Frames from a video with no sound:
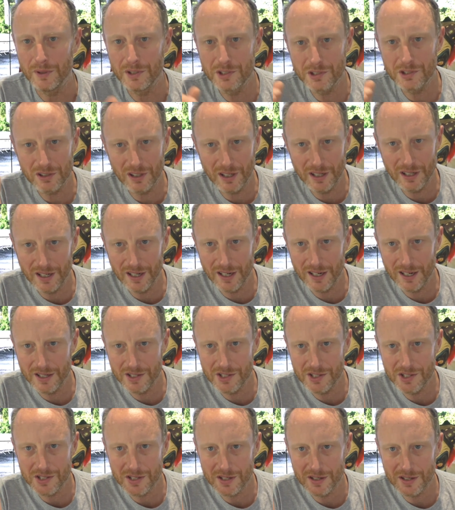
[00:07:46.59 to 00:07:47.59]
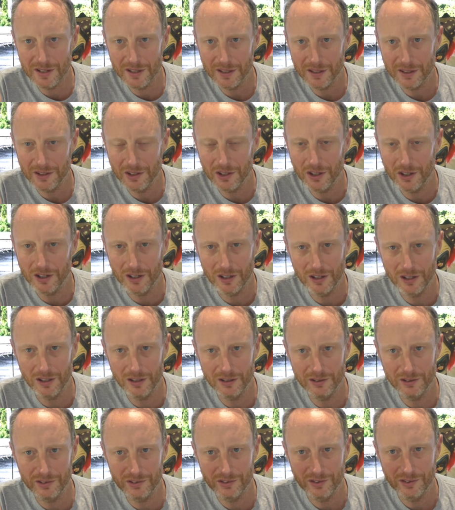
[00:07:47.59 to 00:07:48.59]
We triage
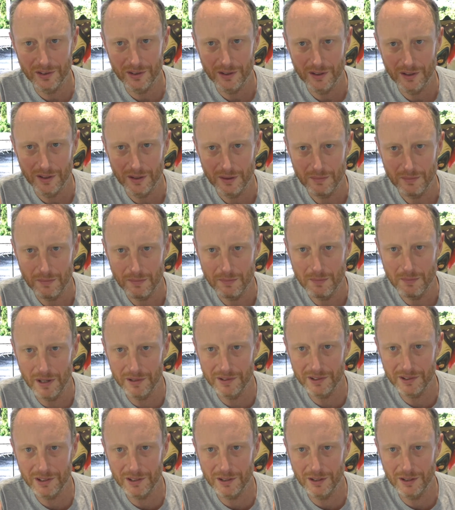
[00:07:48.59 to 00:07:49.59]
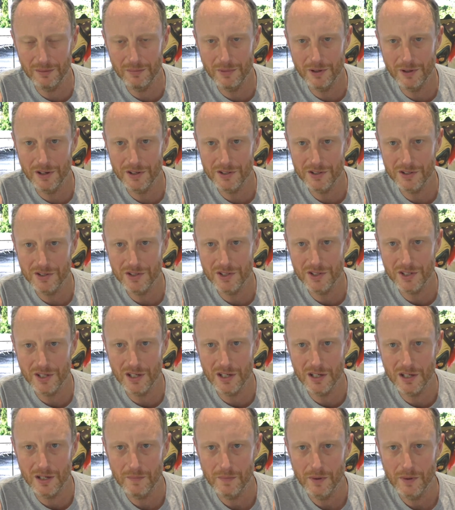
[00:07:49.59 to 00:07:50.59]
calls, medical
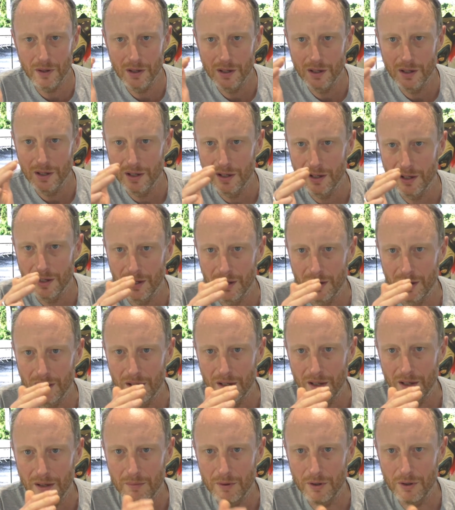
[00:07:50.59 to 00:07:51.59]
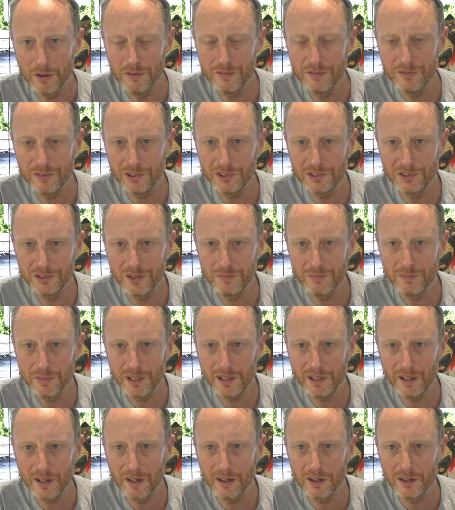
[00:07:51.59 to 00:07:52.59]
emergency, unforeseen
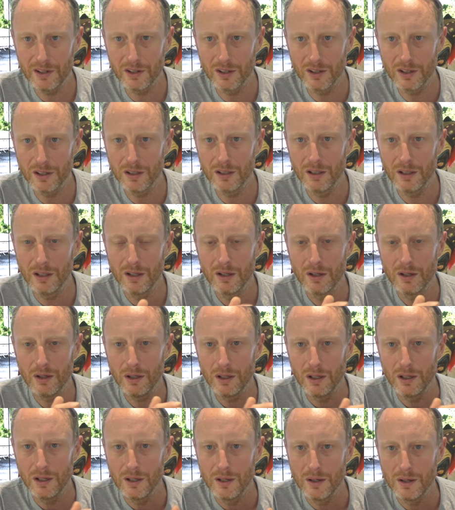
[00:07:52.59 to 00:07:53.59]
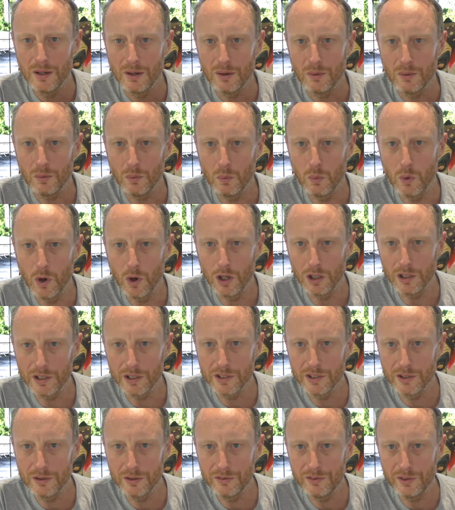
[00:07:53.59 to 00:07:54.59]
mechanical,
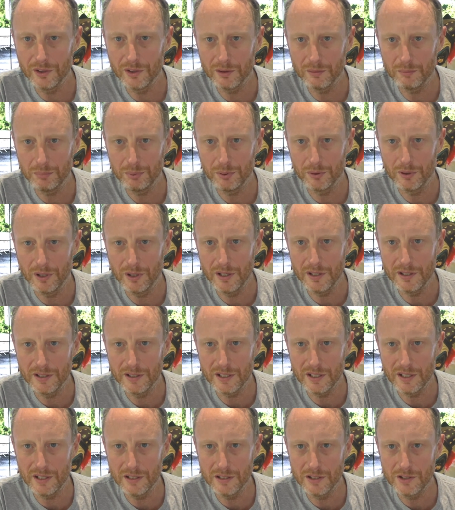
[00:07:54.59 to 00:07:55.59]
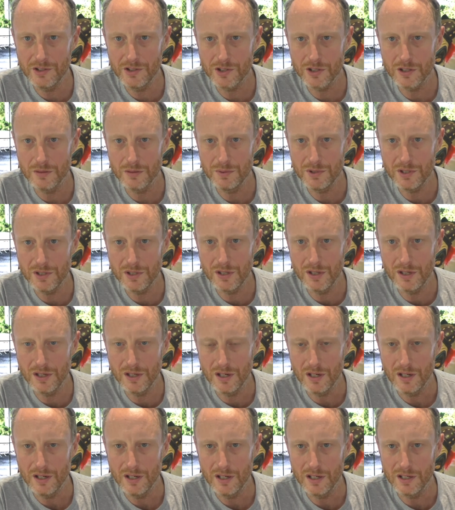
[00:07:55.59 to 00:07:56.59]
Wally who didn't put any inner tubes
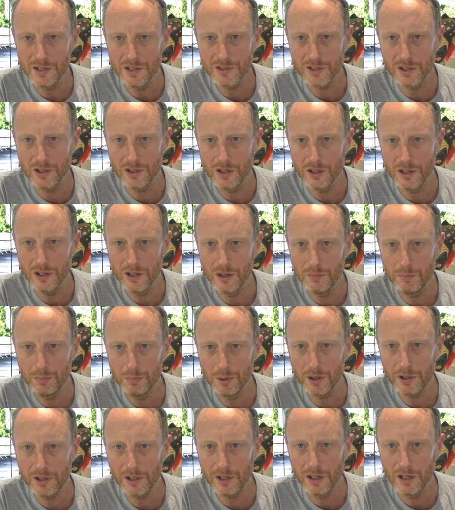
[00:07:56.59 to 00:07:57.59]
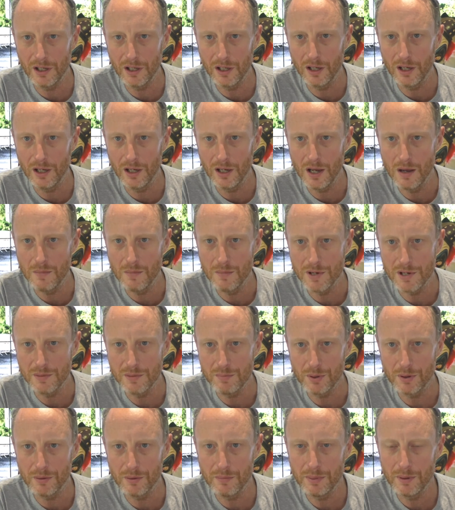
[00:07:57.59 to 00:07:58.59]
in his or her pocket, a
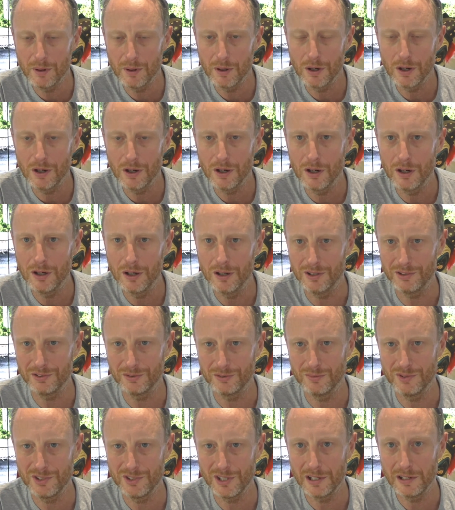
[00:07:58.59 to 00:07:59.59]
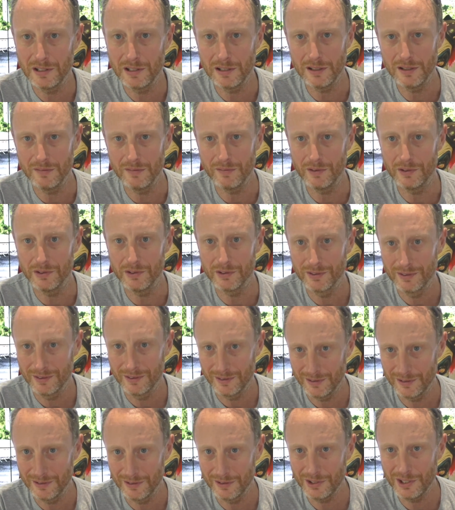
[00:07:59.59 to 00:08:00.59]
mini pump or some tyre levers.
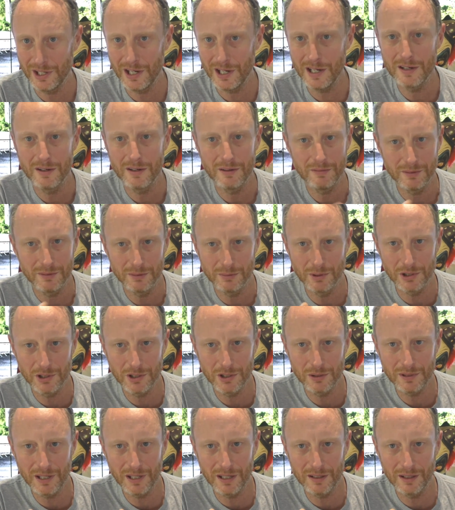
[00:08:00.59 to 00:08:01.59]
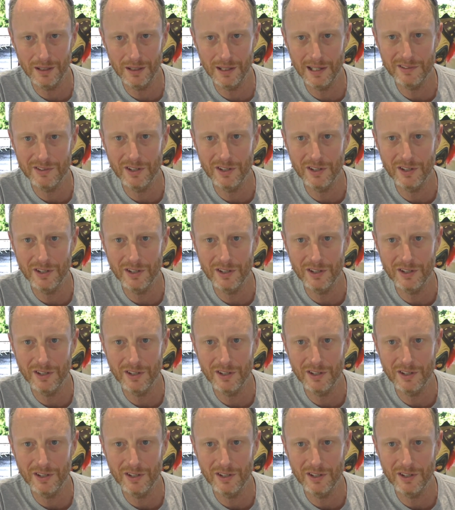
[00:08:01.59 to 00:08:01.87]
Okay, we will come get the